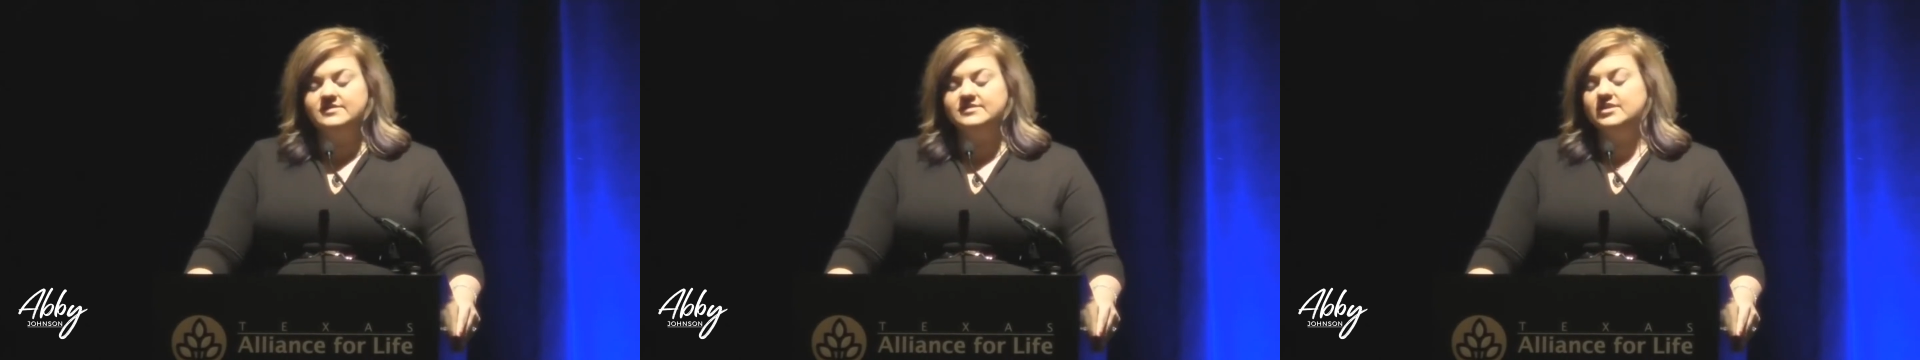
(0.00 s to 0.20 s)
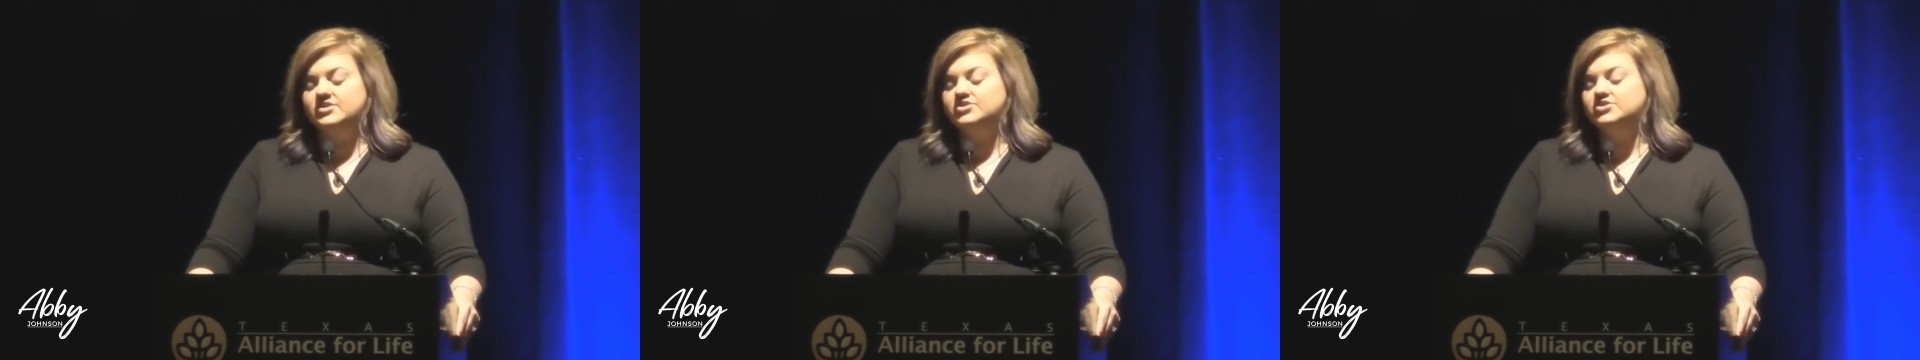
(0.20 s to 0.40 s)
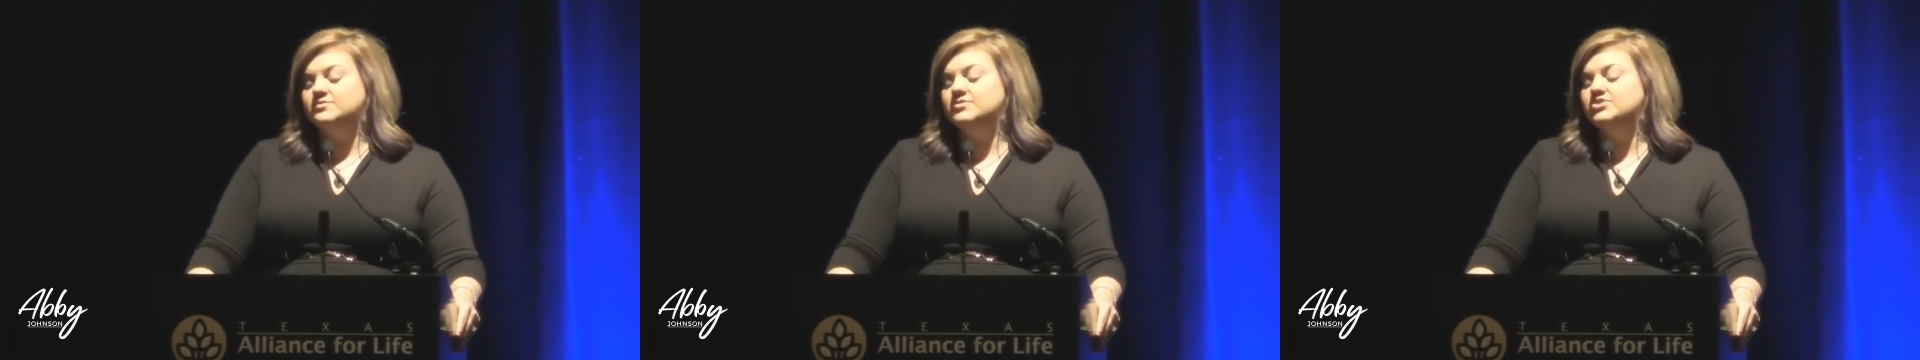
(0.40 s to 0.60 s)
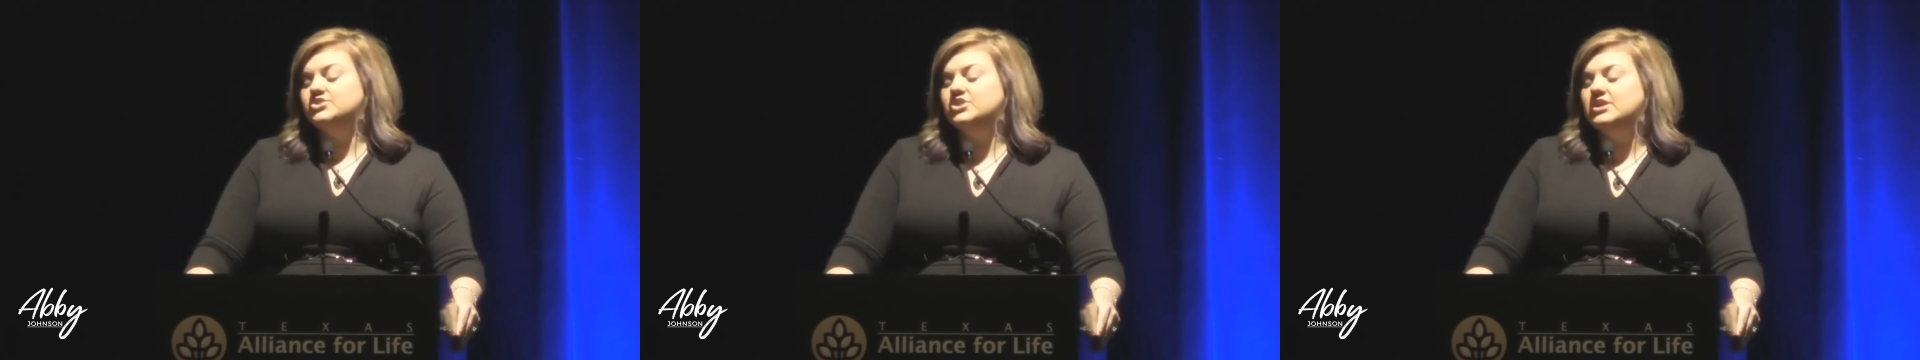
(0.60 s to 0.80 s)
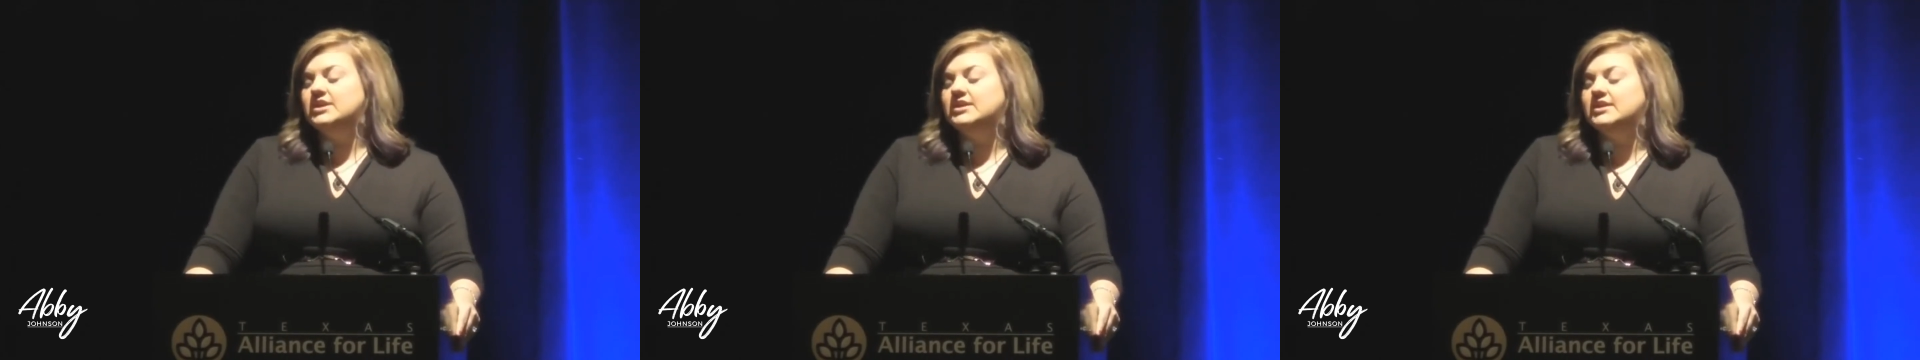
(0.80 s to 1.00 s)
the suction
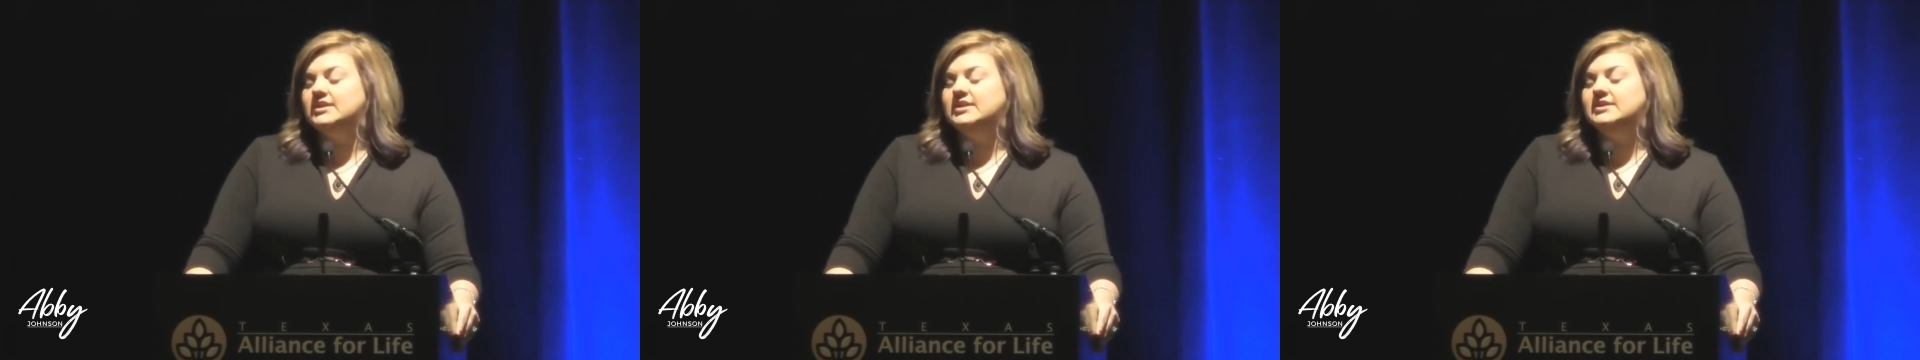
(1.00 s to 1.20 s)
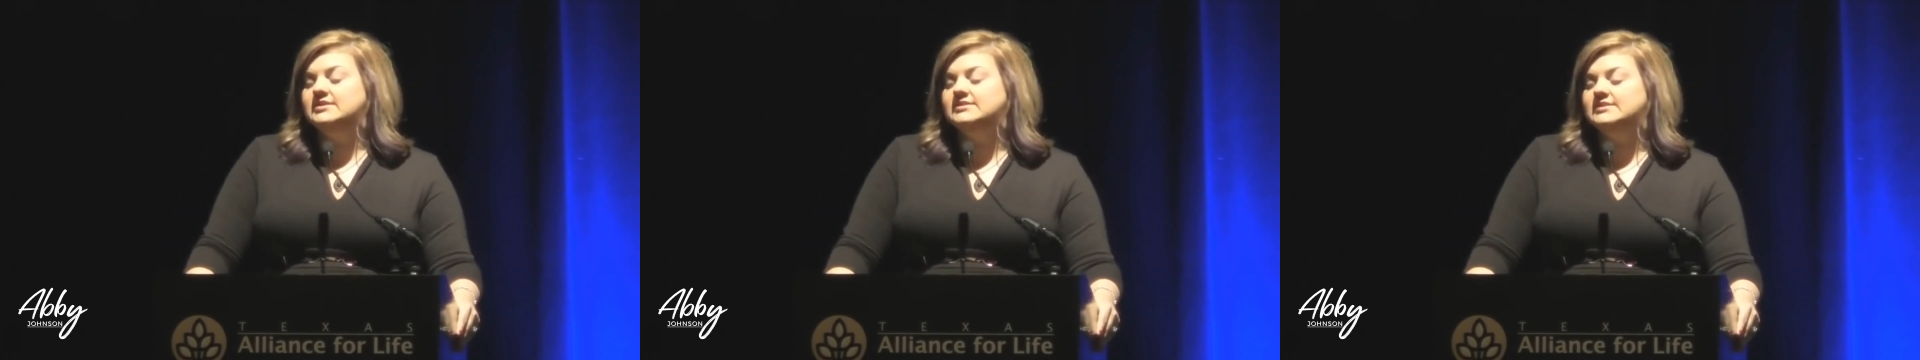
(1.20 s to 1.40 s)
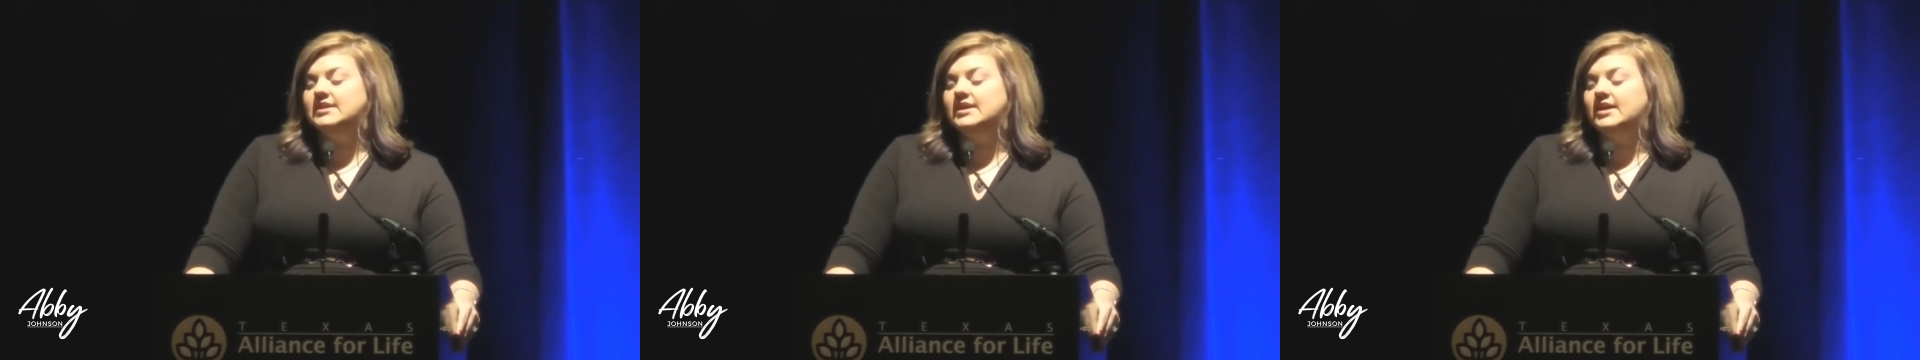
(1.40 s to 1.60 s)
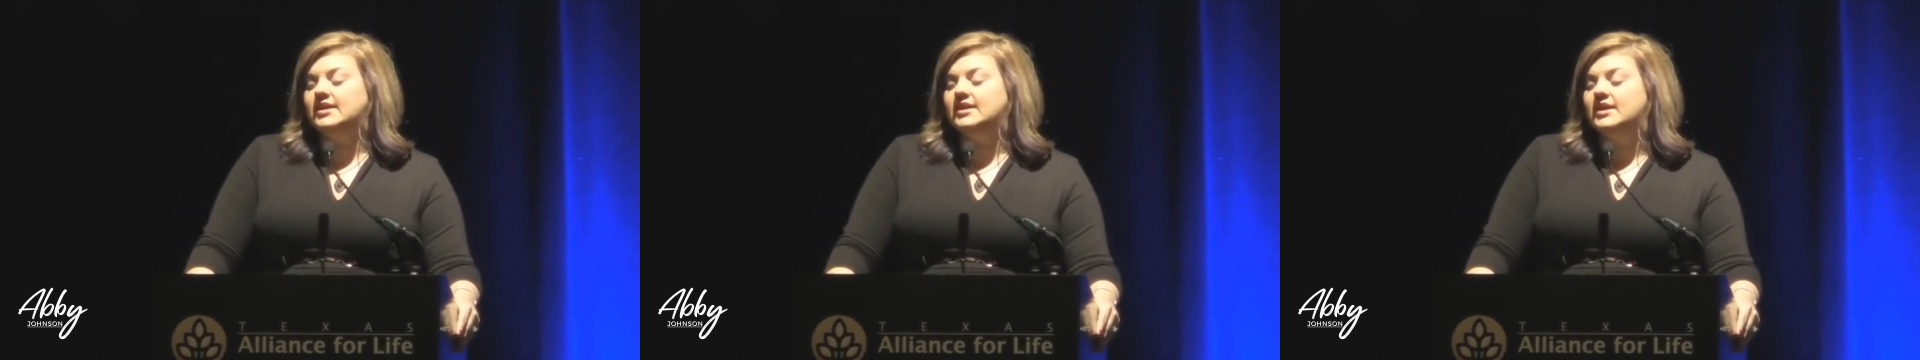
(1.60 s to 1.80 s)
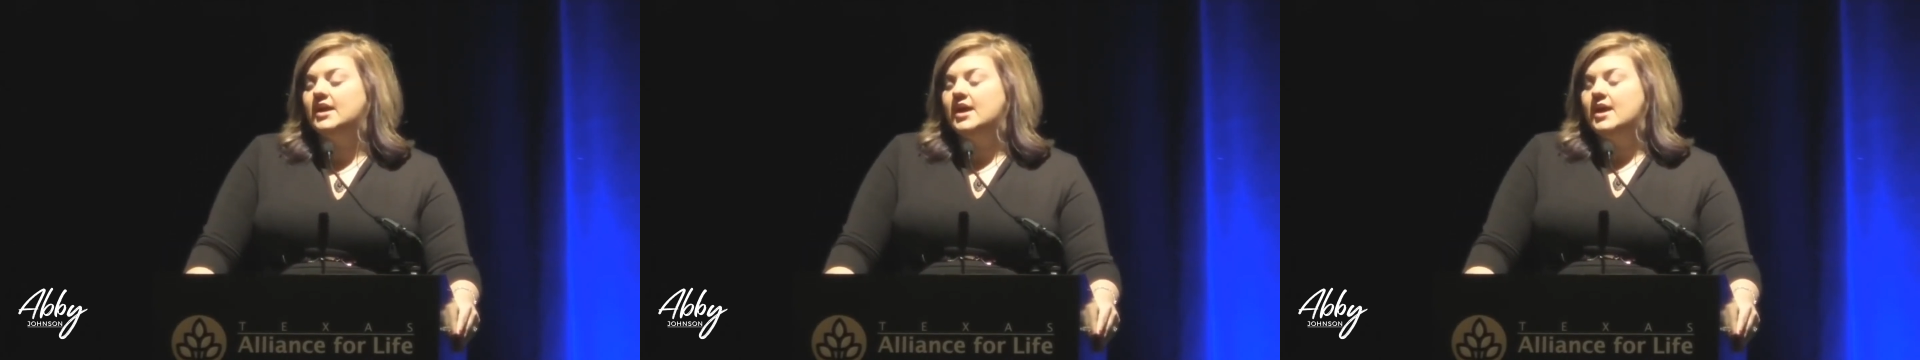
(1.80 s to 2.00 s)
machine, and he
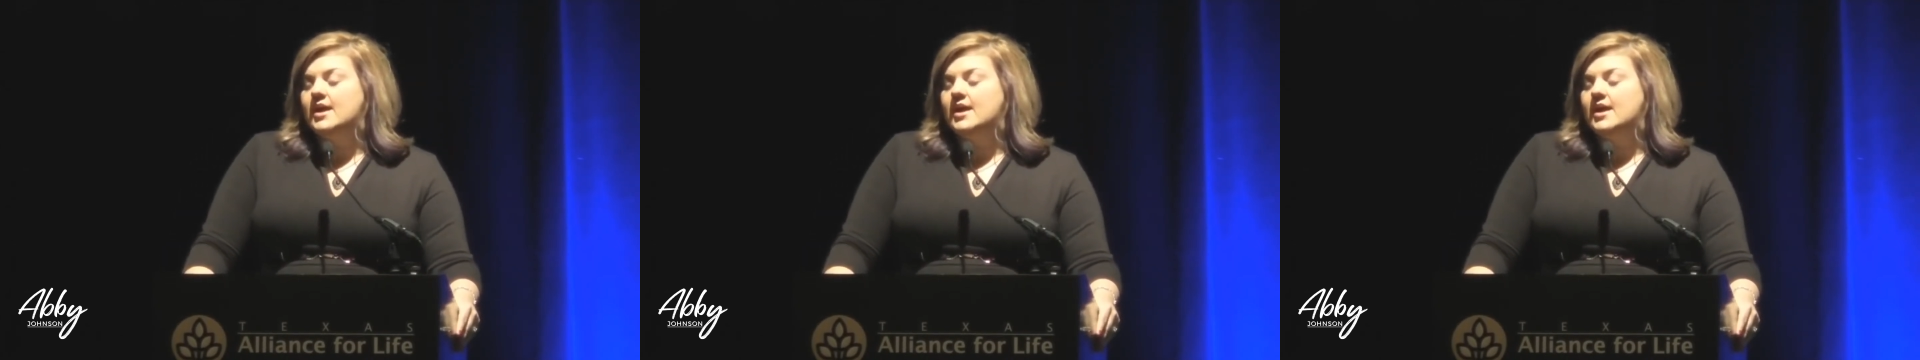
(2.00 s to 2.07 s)
said,